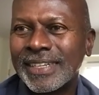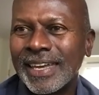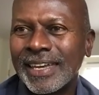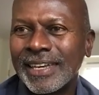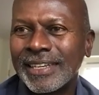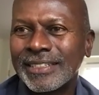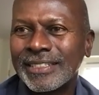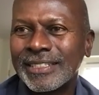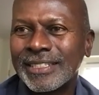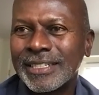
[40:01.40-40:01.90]

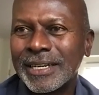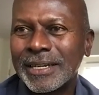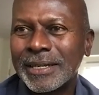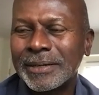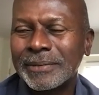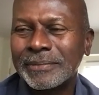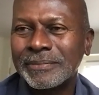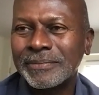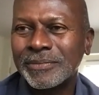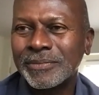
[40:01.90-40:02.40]
and
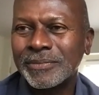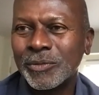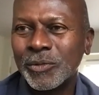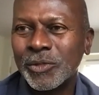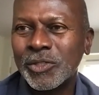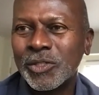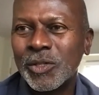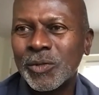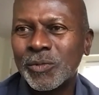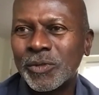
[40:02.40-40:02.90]

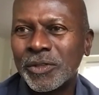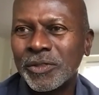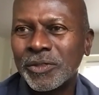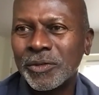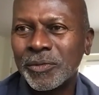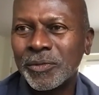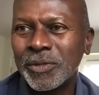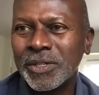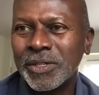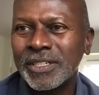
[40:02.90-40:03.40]
what you want
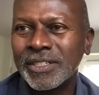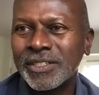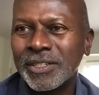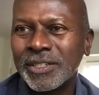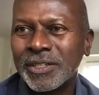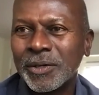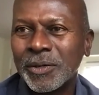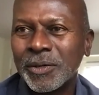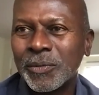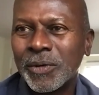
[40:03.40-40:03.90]
the reader
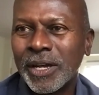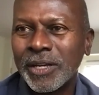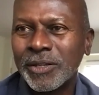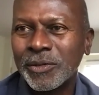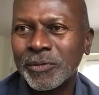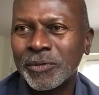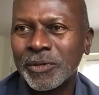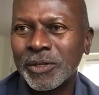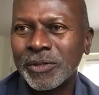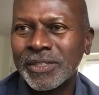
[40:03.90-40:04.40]
to know, why
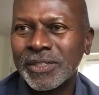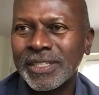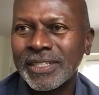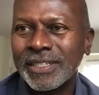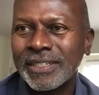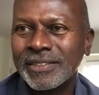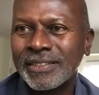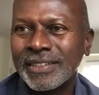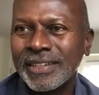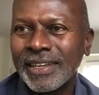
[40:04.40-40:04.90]
you wrote
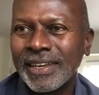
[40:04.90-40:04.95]
it,